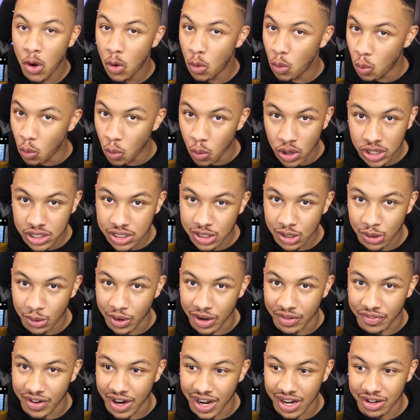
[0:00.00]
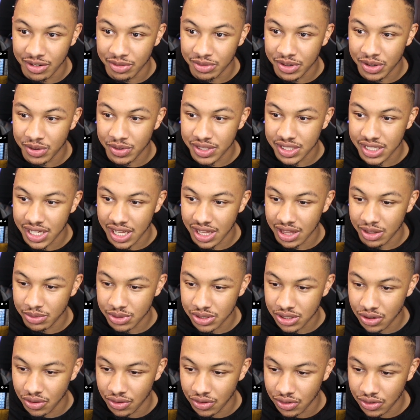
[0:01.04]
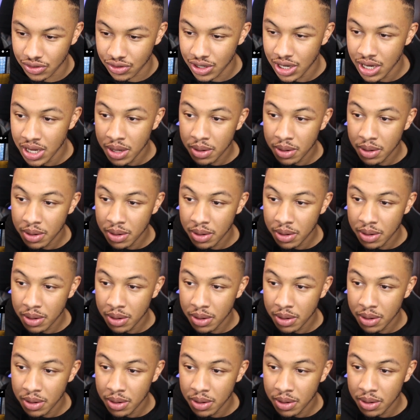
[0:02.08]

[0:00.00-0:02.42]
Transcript: whatsoever. I don't know exactly what's going on.